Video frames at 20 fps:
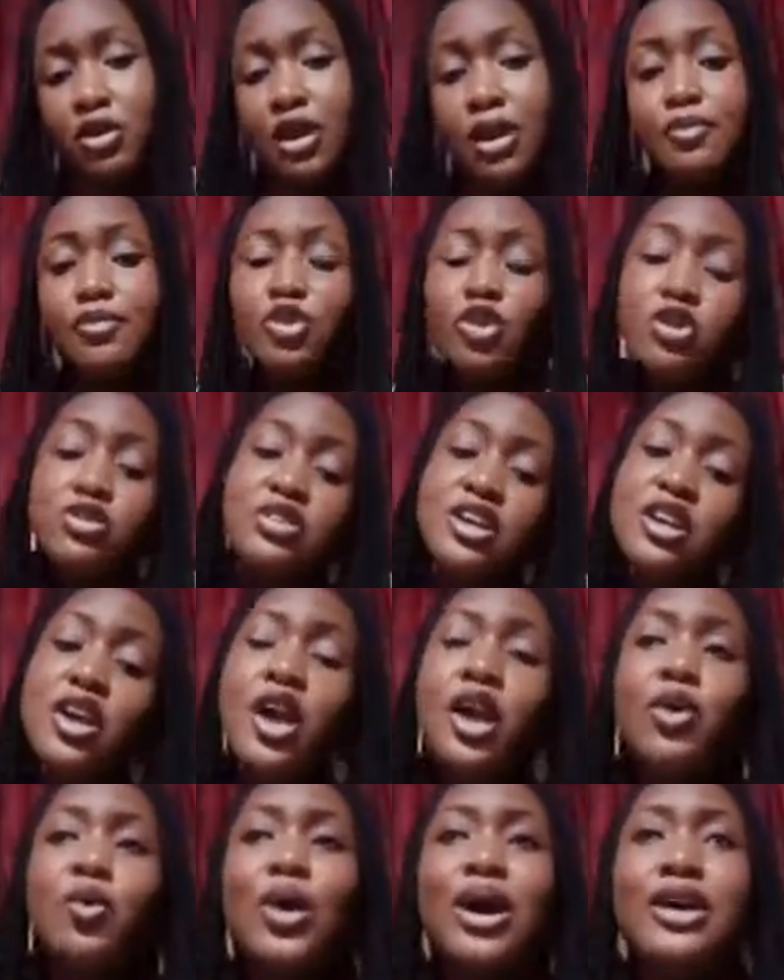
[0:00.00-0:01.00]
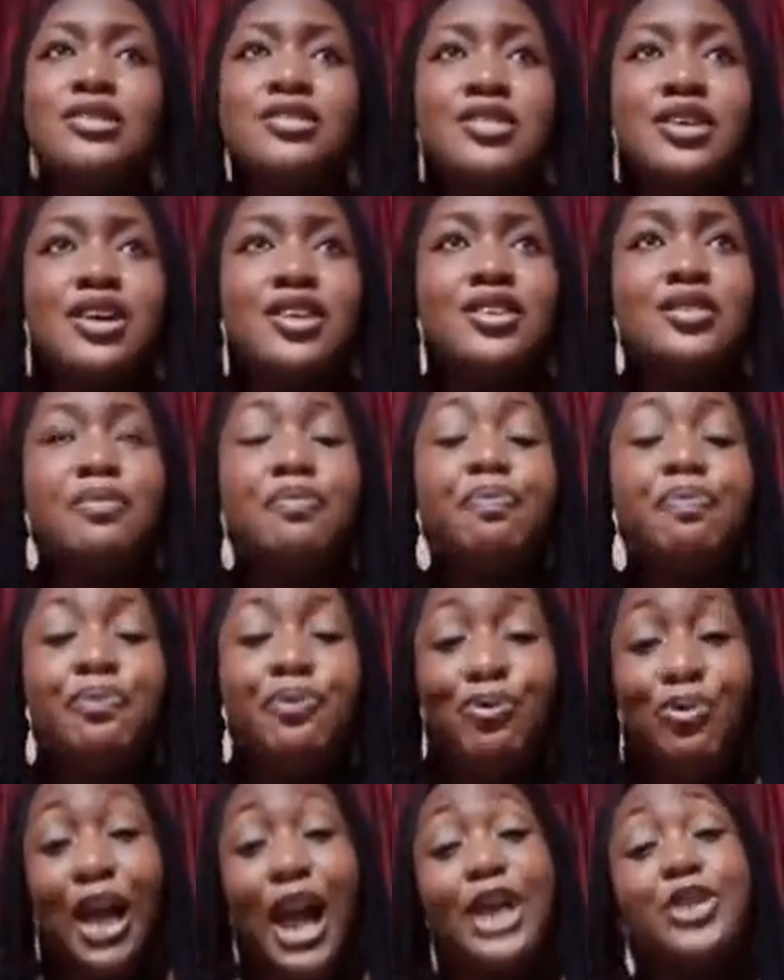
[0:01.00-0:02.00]
Because one thing,
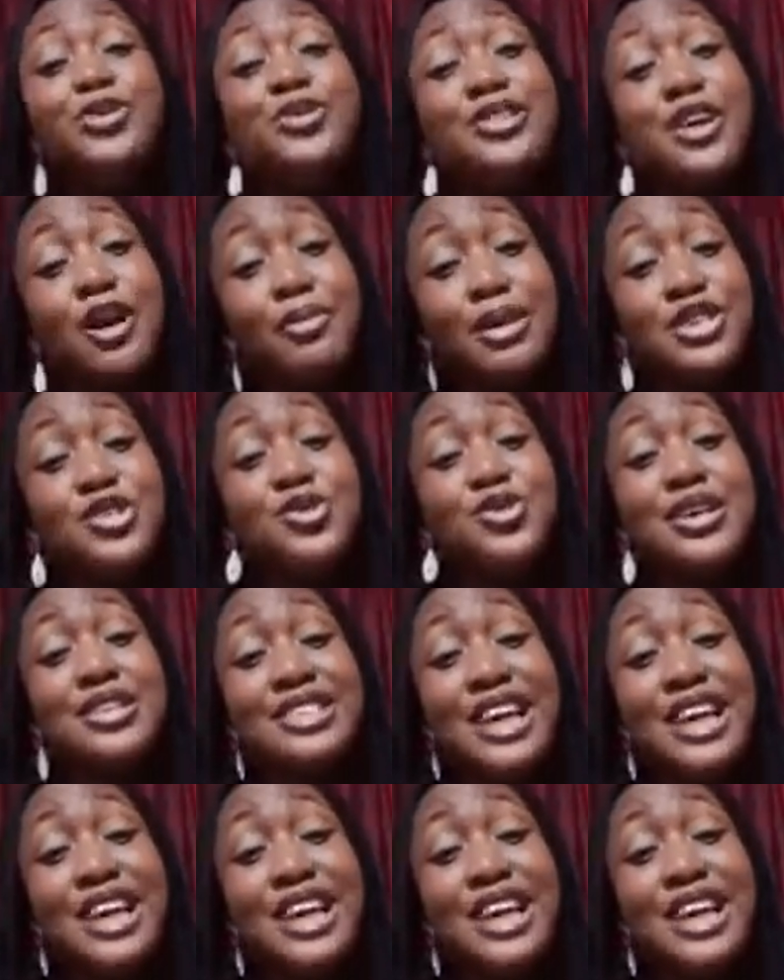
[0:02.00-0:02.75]
I do tell my students,